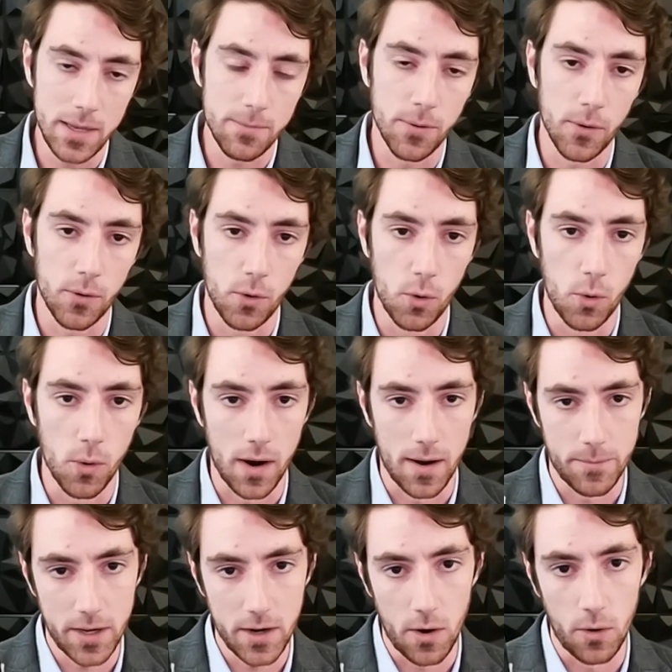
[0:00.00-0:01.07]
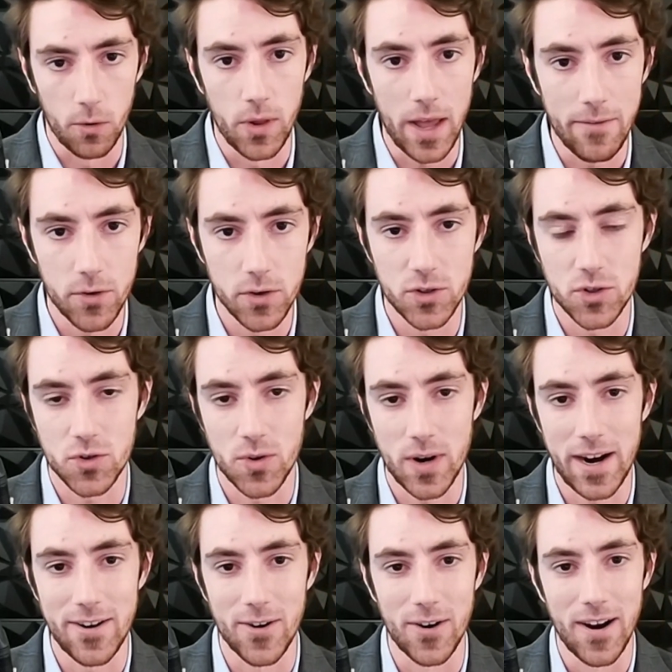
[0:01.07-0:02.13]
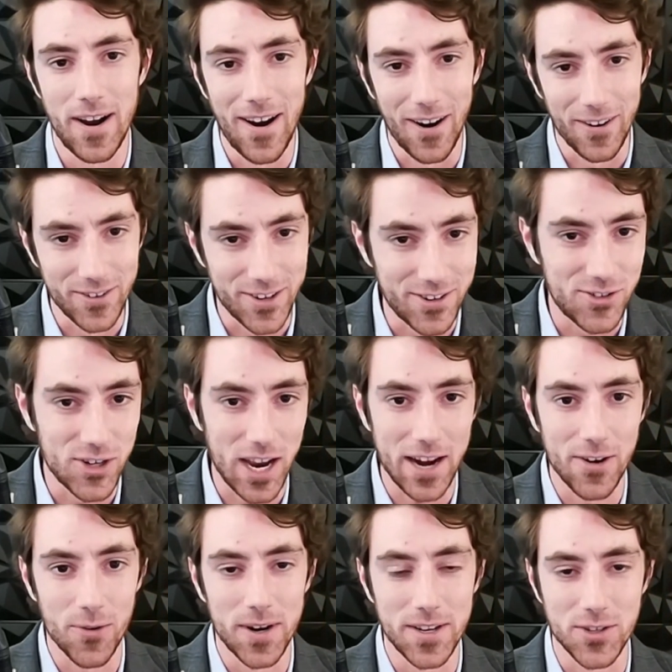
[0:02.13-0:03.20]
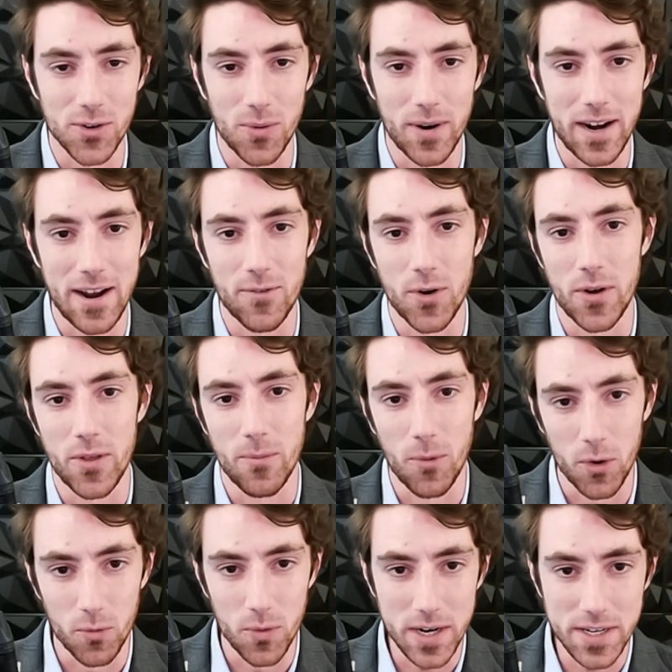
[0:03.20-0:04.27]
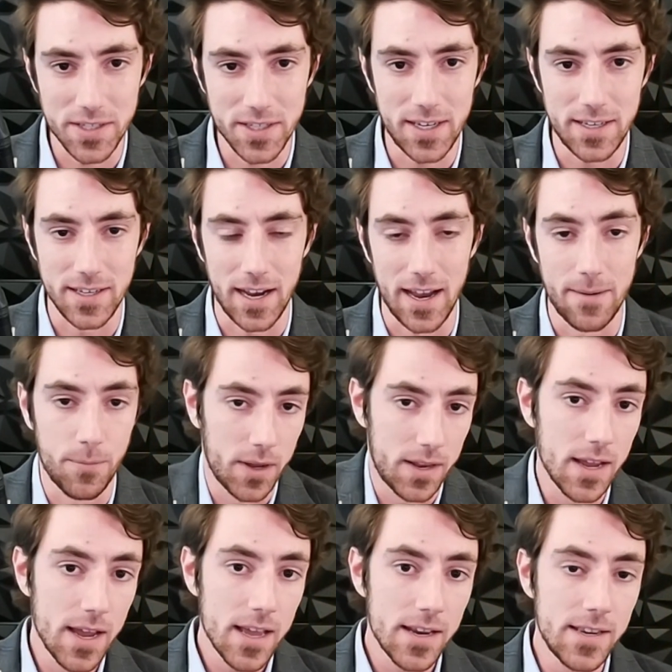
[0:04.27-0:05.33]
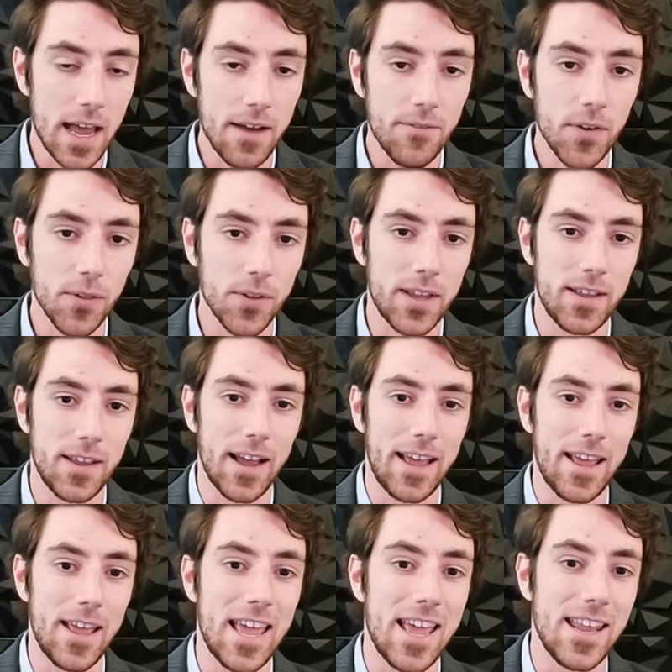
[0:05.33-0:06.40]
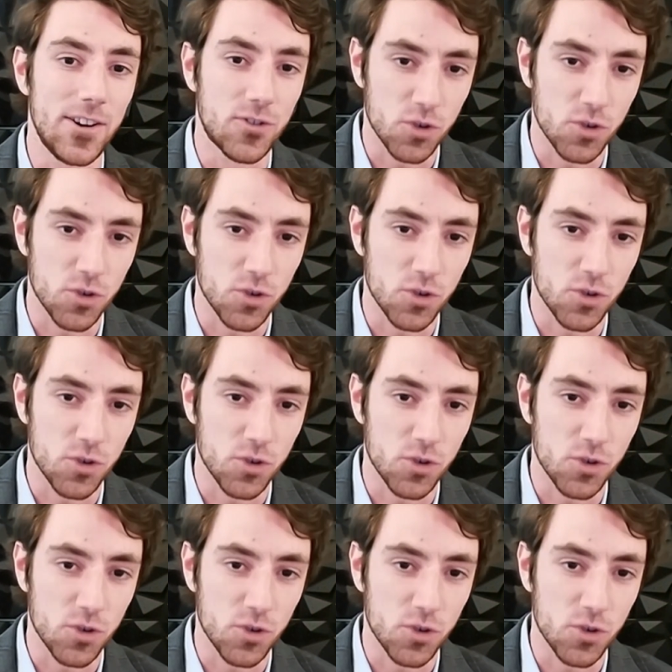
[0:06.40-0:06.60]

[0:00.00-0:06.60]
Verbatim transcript: people who, um, you know, leverage trade or are degenerates or whatever are the more risky type, but definitely it